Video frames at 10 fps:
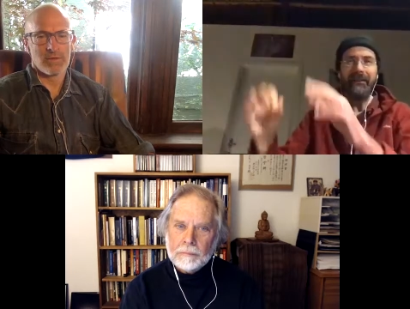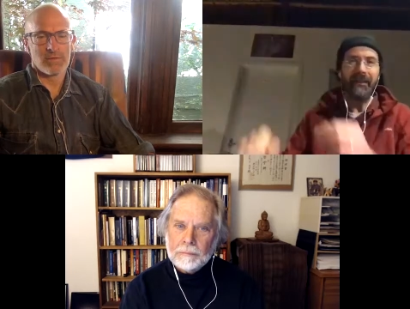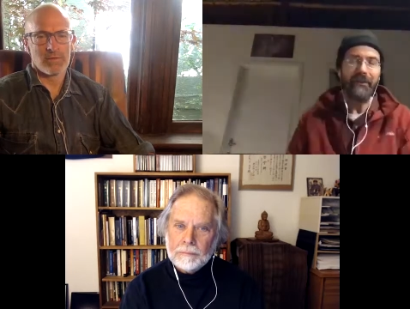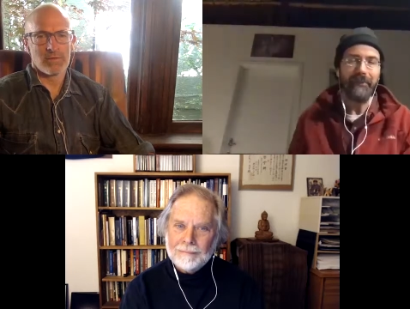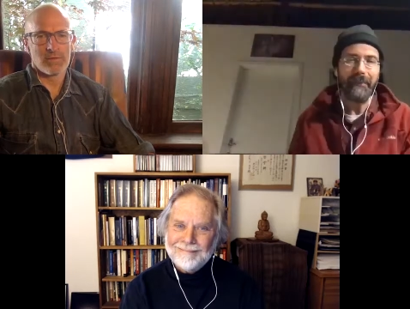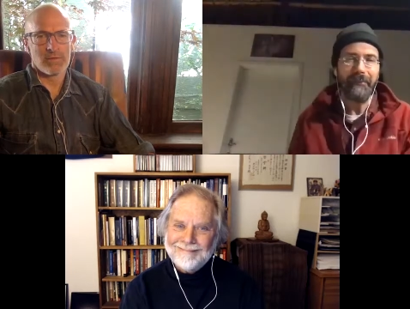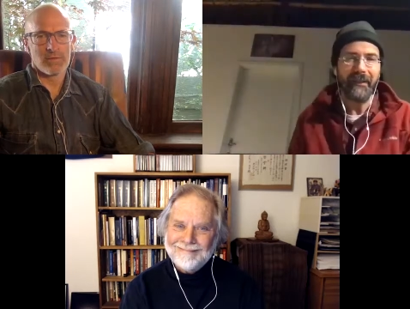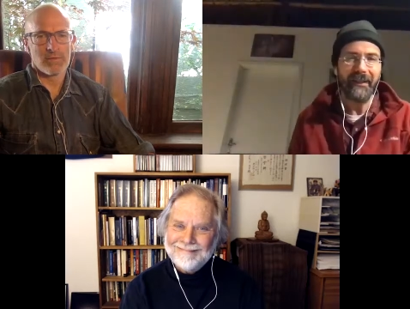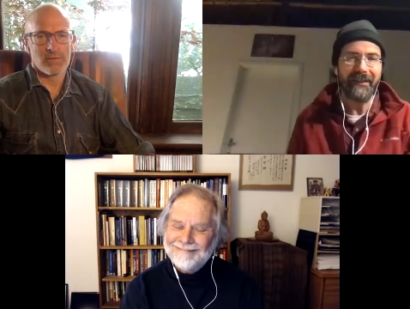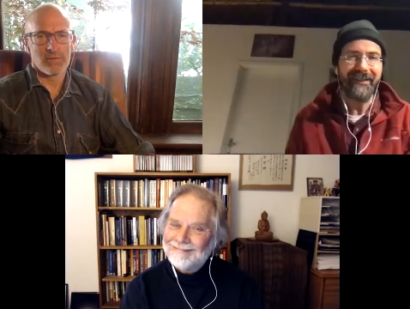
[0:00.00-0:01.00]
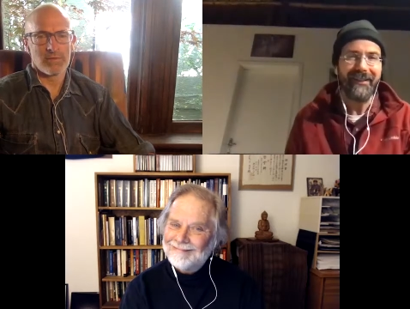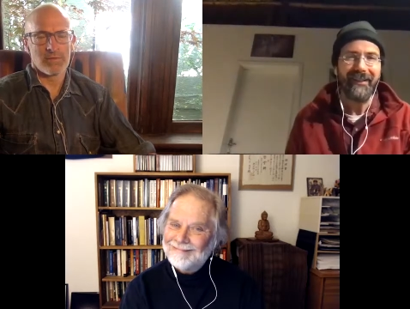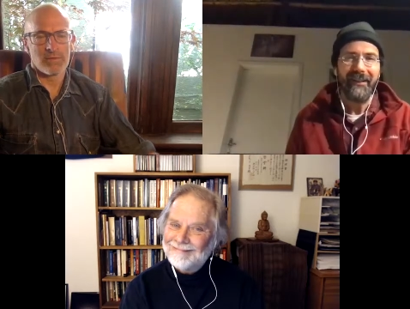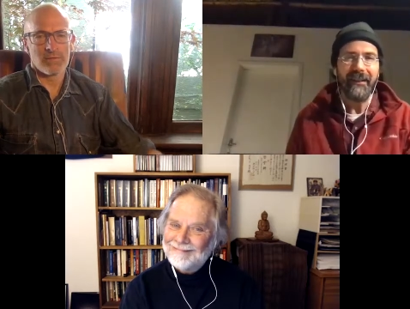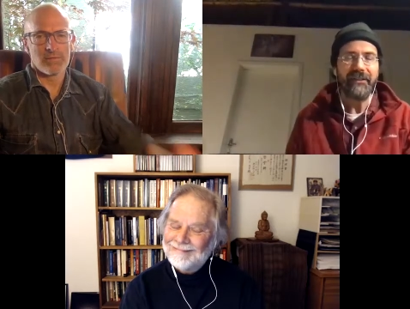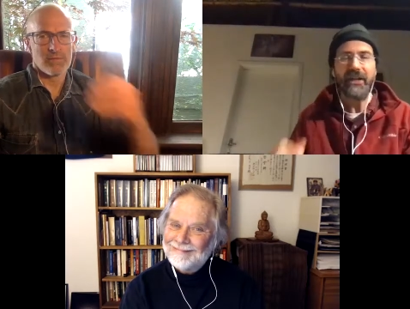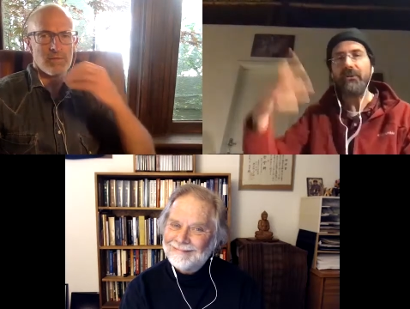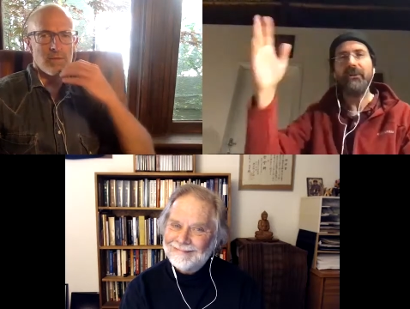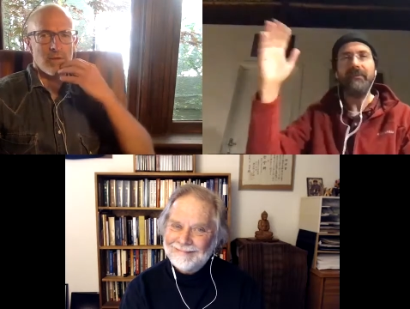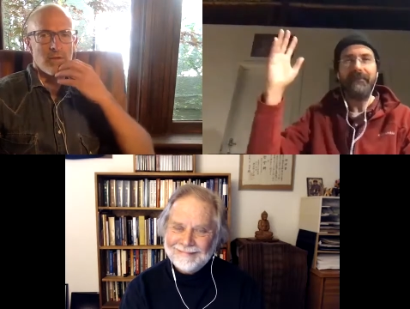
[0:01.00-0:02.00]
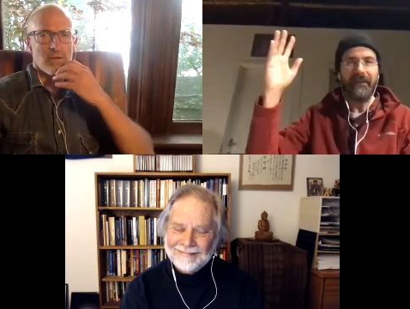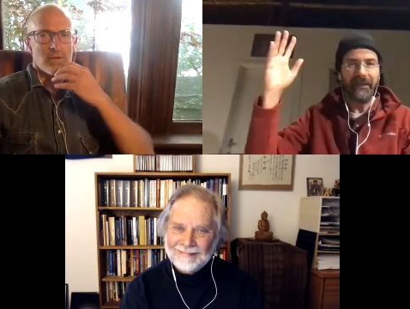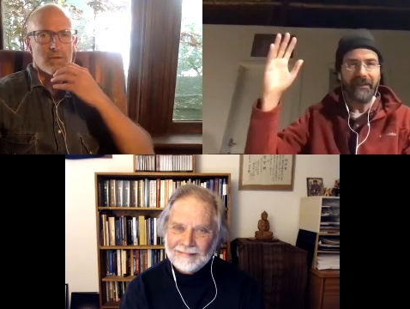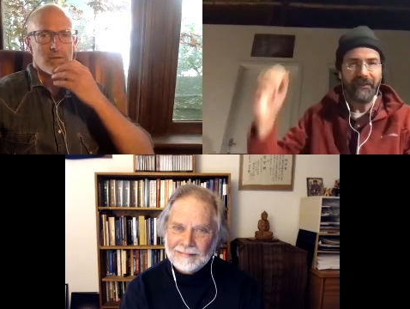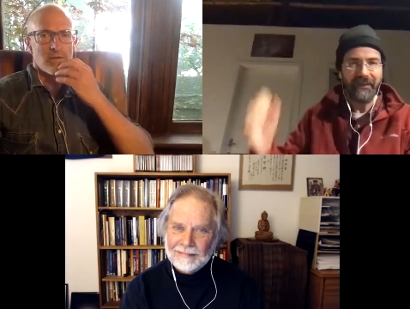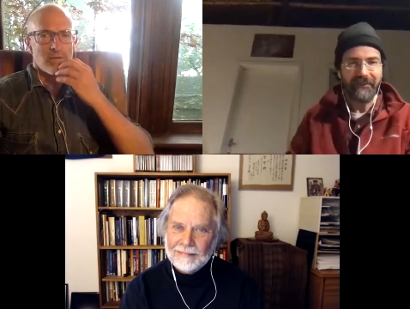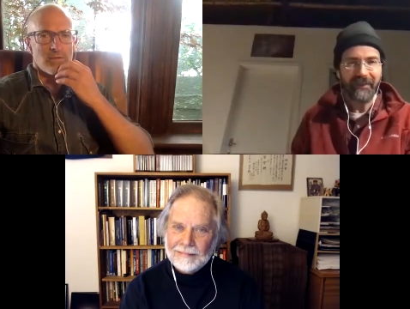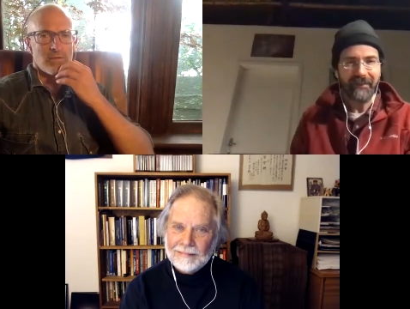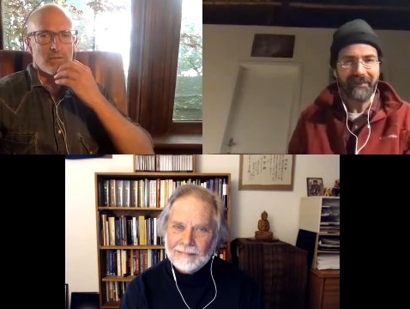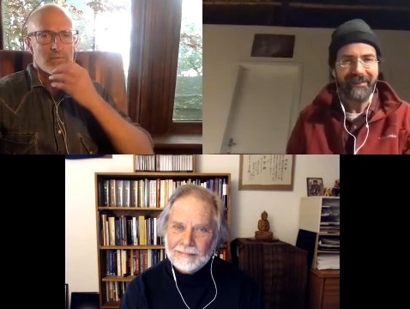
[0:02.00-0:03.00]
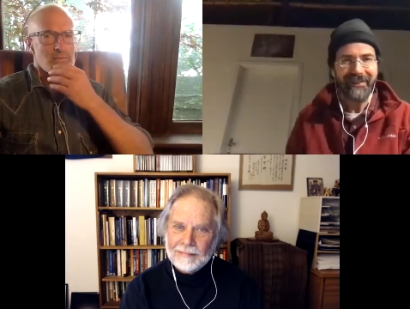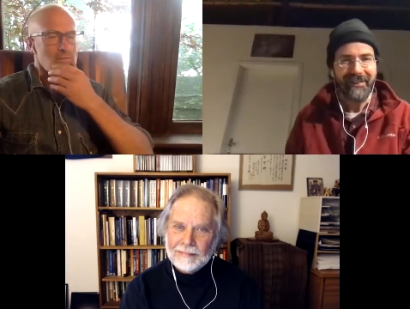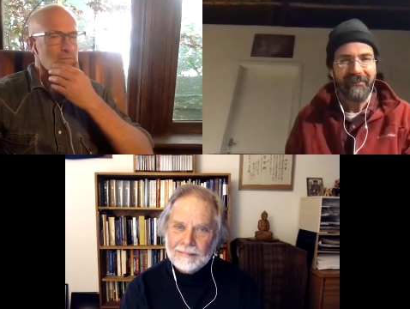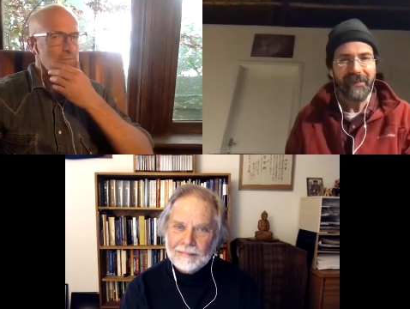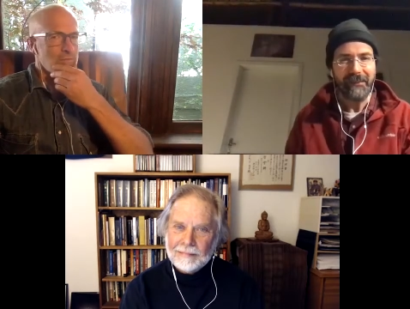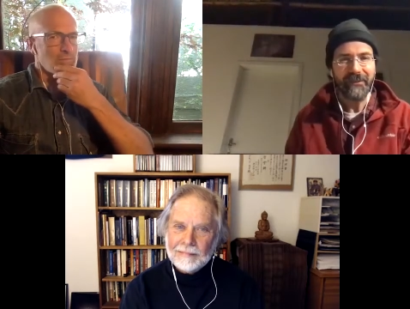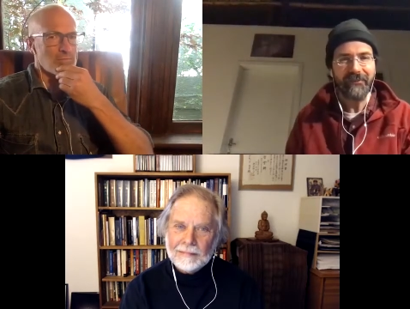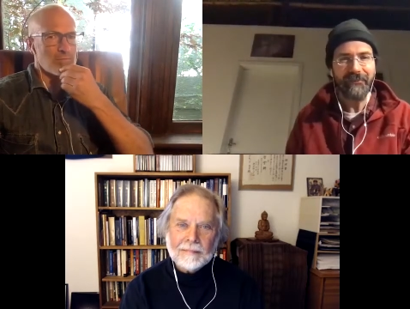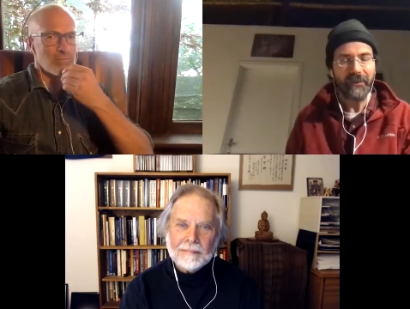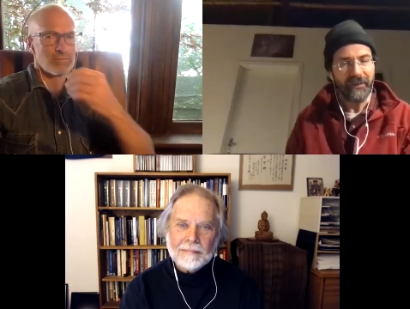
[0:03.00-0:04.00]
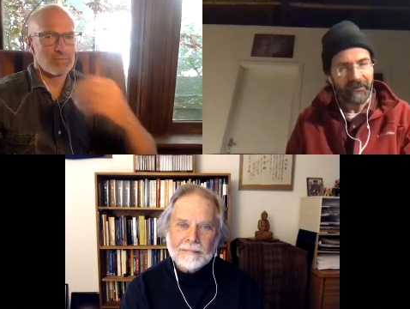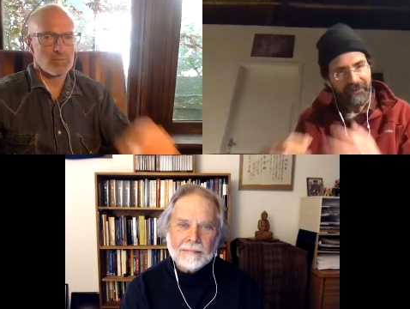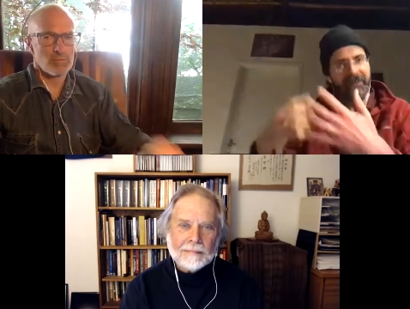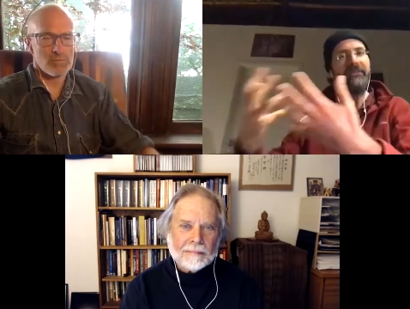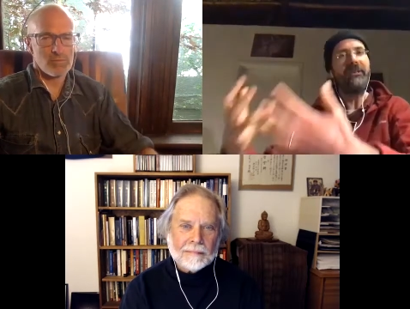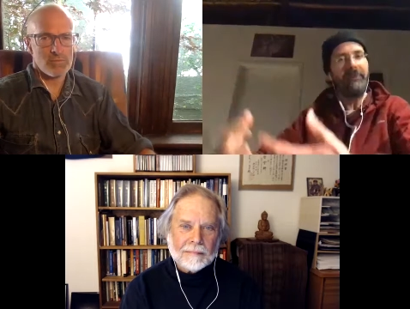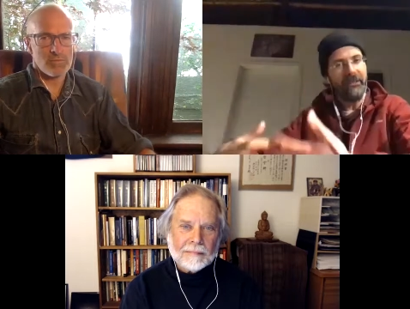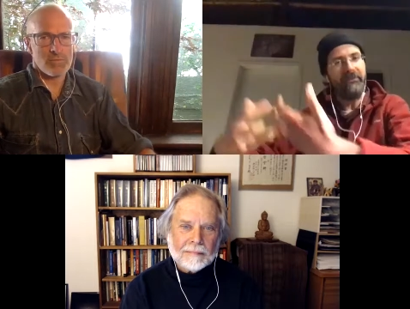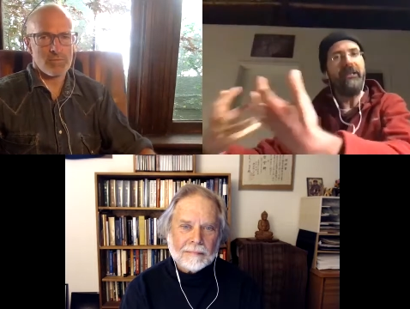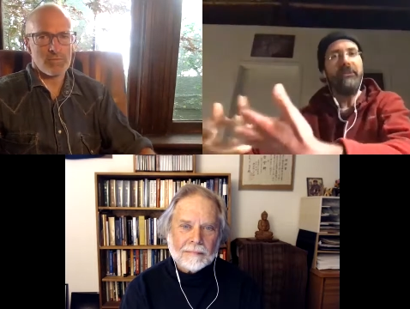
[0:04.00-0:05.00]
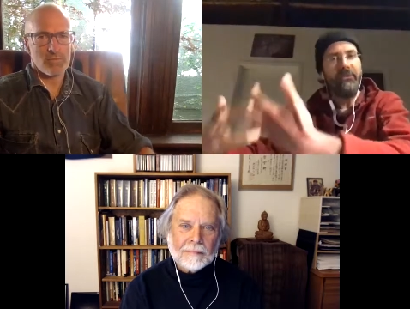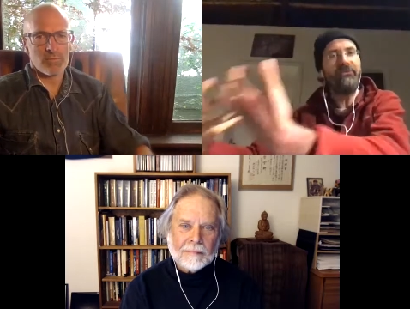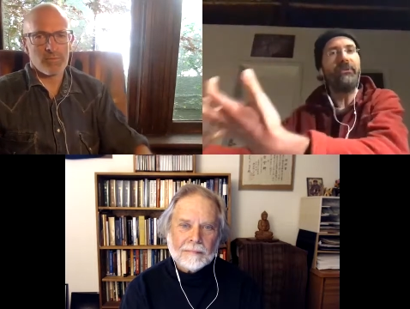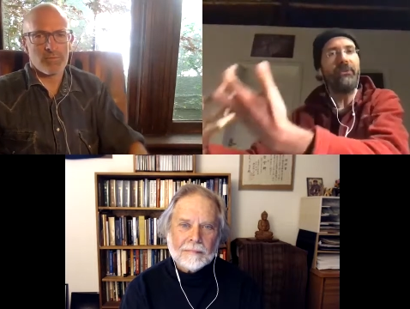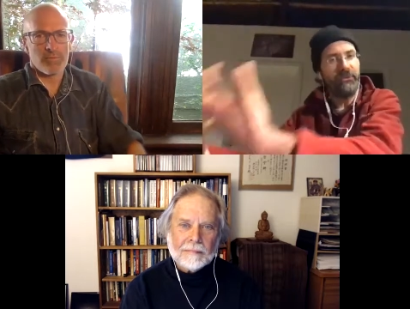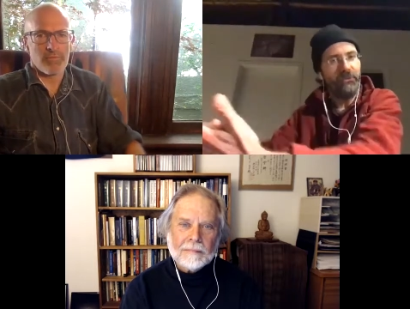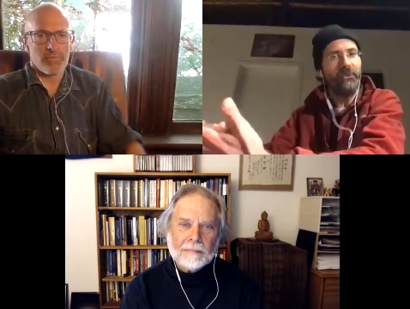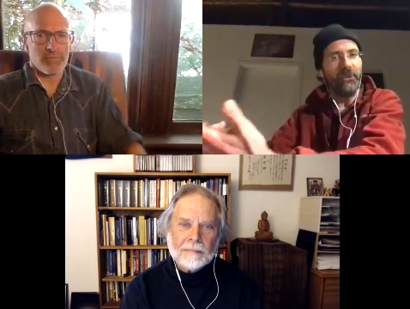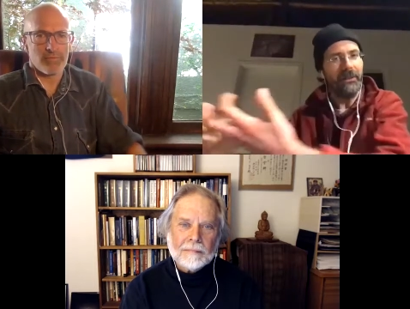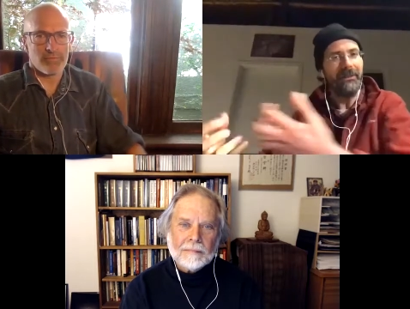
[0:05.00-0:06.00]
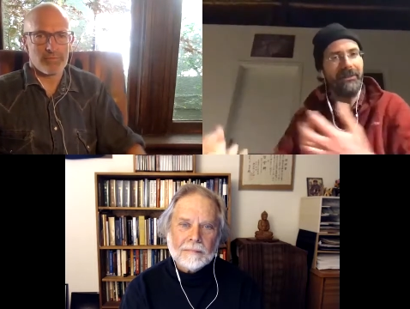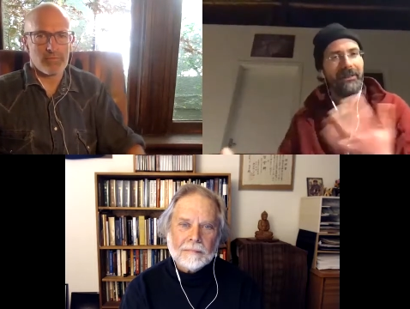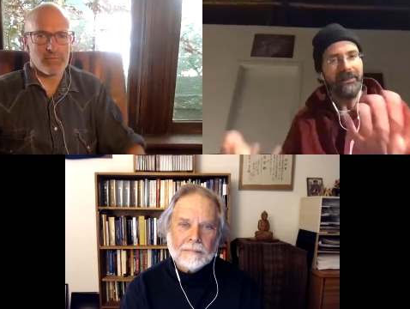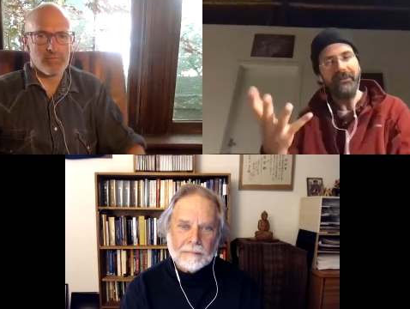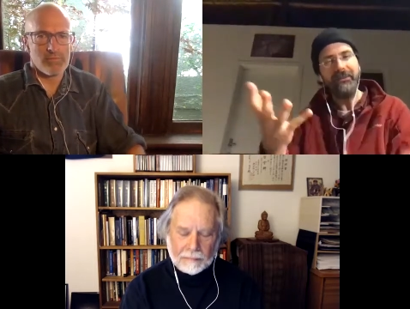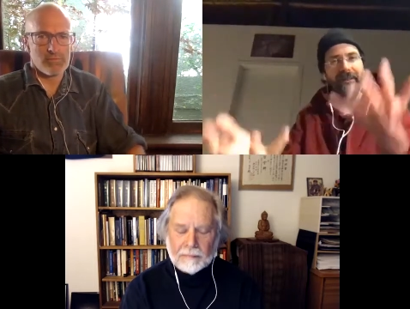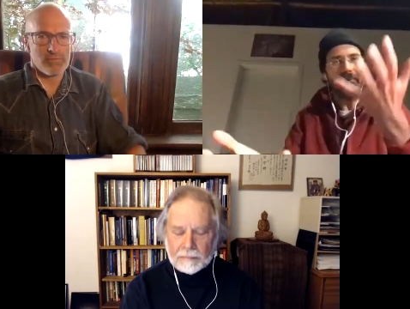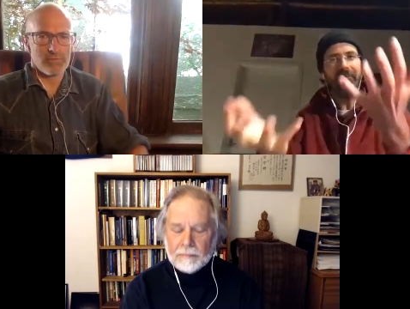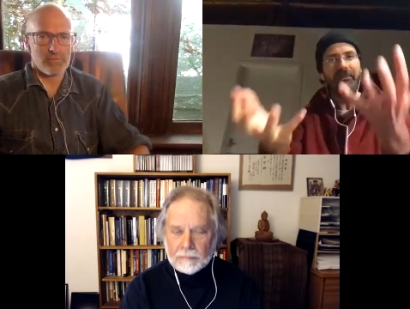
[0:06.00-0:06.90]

Speaker 1: know other people like like jack kornfield i know he's like famous for you know saying this could be a very useful tool you know in mm-hmm.